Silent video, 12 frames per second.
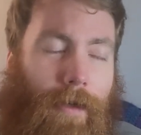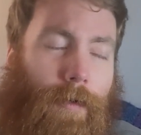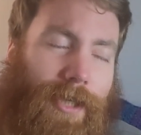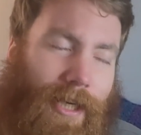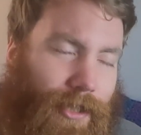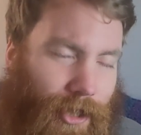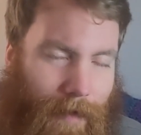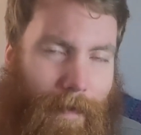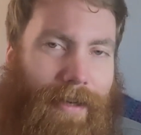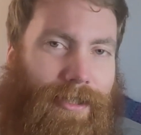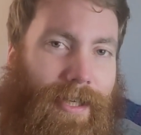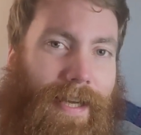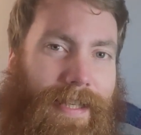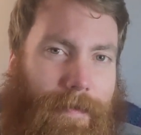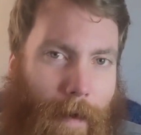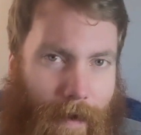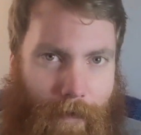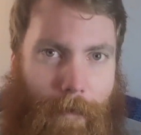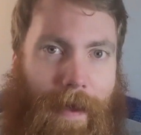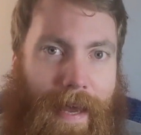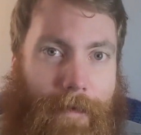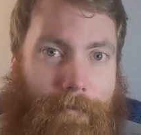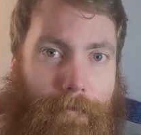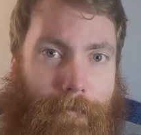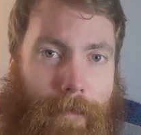which as you can imagine is a bit of a pain.